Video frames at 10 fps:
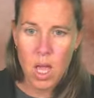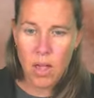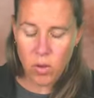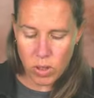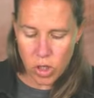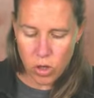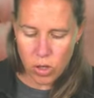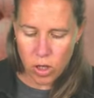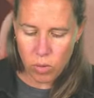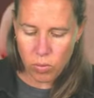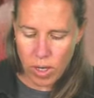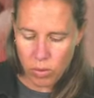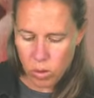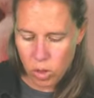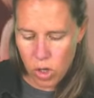If you want to, you can go right
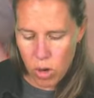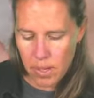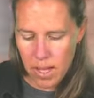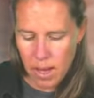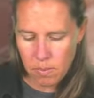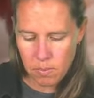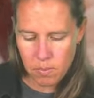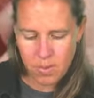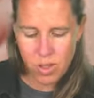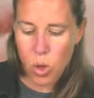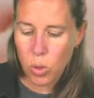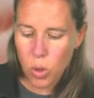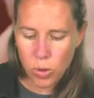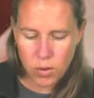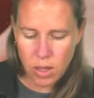through the dome again. Don't
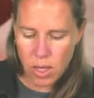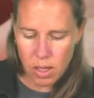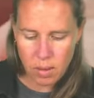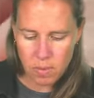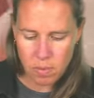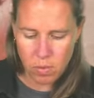overthink it.